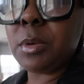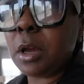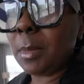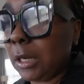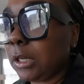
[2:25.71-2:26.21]
put
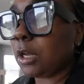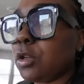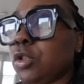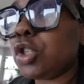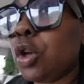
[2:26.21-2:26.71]
on my
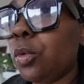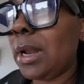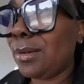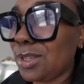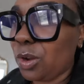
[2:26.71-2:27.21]
clothes or
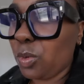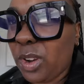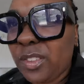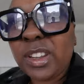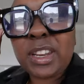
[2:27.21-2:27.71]
what I was going to
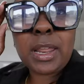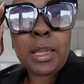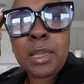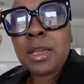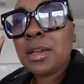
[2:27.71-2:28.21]
wear for today.